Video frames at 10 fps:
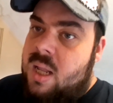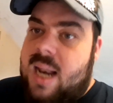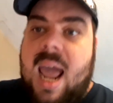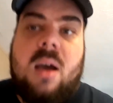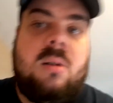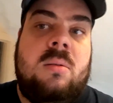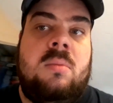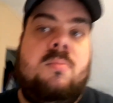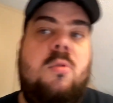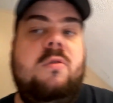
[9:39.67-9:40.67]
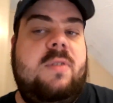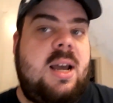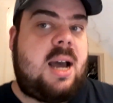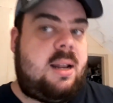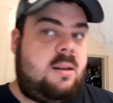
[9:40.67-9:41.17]
Now, moving
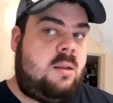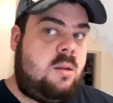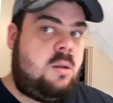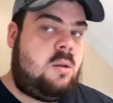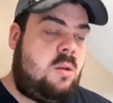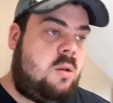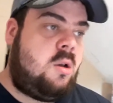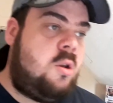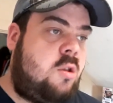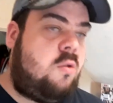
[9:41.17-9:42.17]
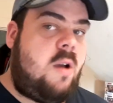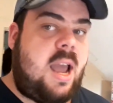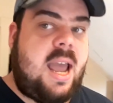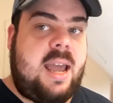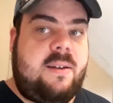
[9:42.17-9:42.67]
on. You
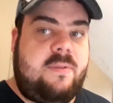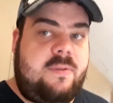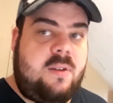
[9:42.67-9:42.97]
have